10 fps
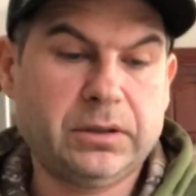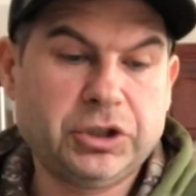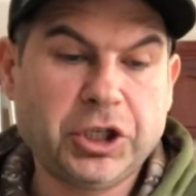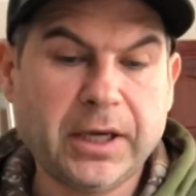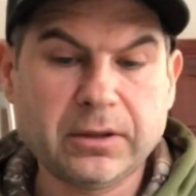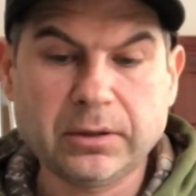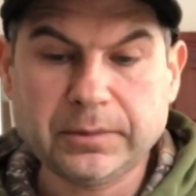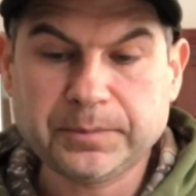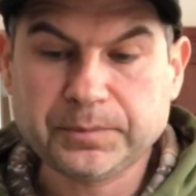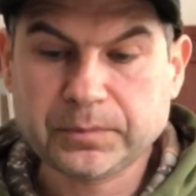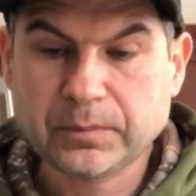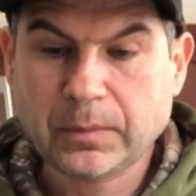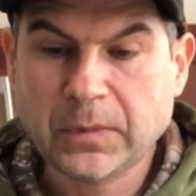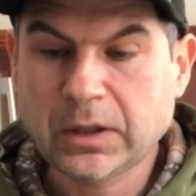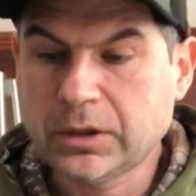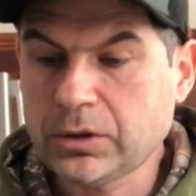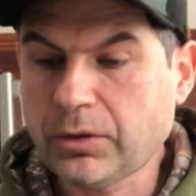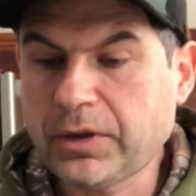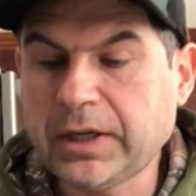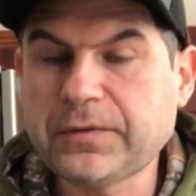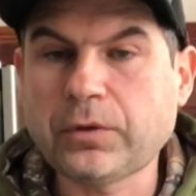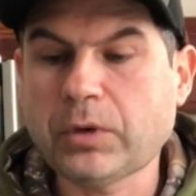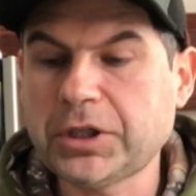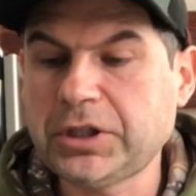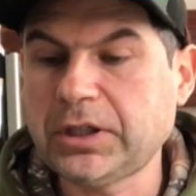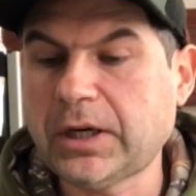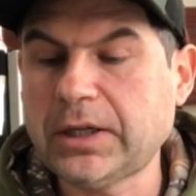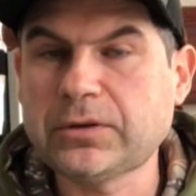channel. So thanks for watching, guys.